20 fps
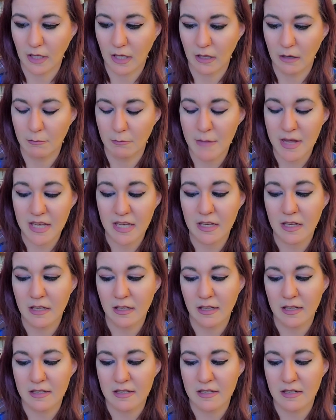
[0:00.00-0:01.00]
making a
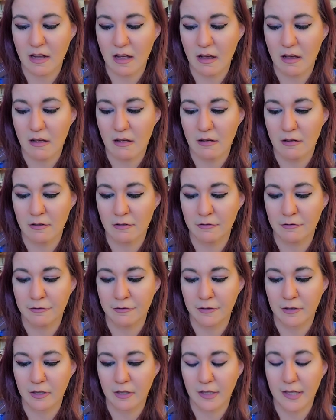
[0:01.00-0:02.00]
list of
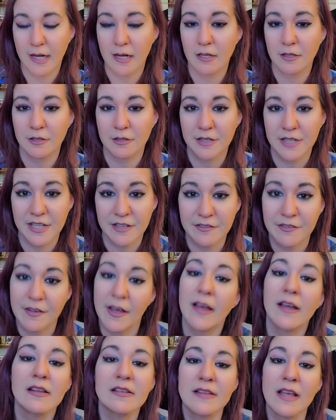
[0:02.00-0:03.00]
character
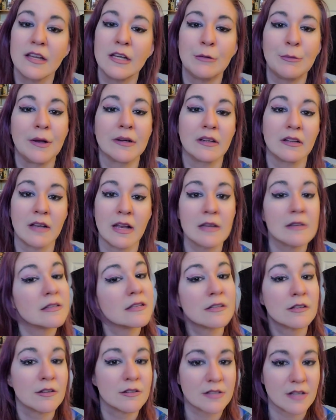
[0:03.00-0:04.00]
defects that you recognize
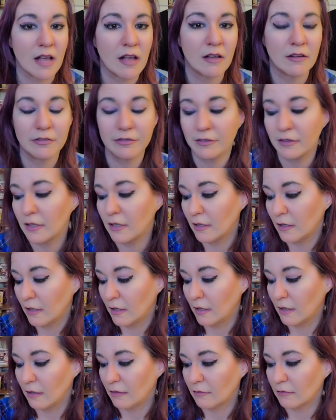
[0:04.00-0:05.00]
in yourself.
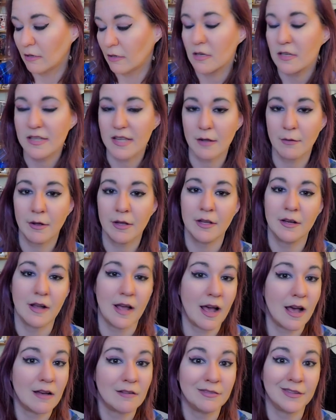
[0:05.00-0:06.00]
Of course, they want you to
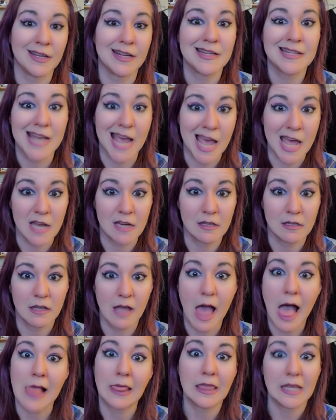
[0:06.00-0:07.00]
have like 10
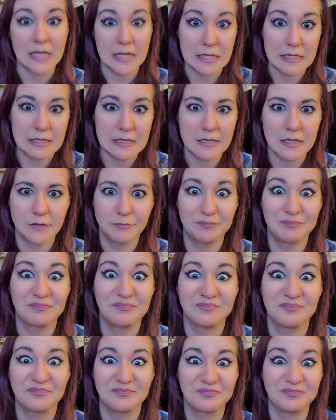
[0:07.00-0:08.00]
at least.
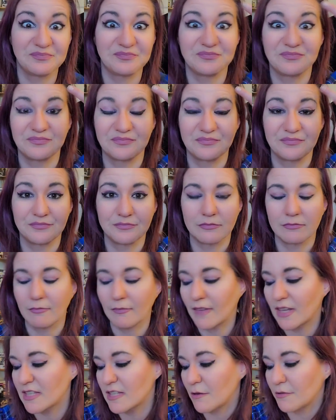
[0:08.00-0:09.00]

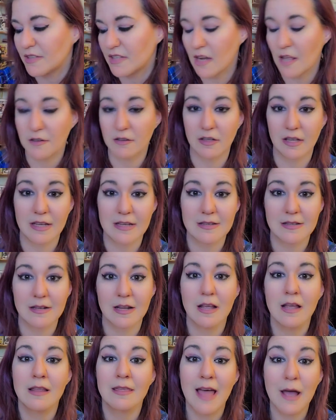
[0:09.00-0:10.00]
So it's another list.
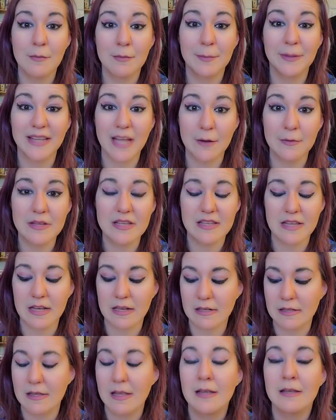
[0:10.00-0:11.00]
But that was
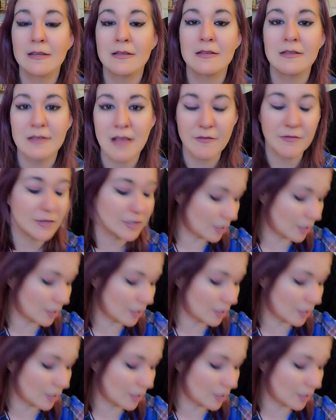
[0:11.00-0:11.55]
6. 7